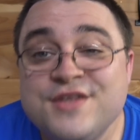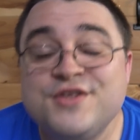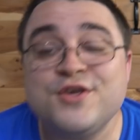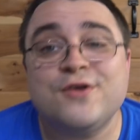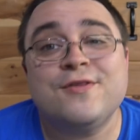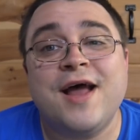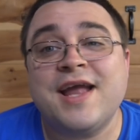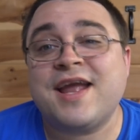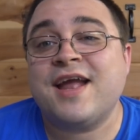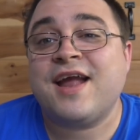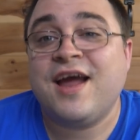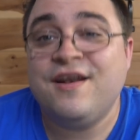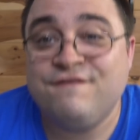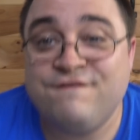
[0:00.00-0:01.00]
Do you like
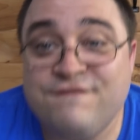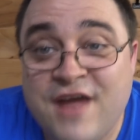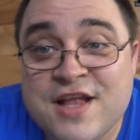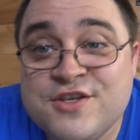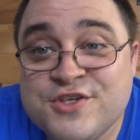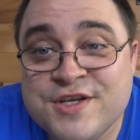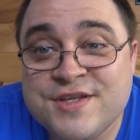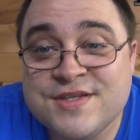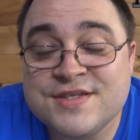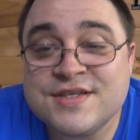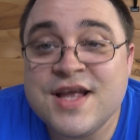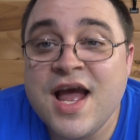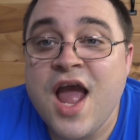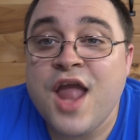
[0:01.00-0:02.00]

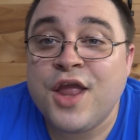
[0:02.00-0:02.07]
conventions?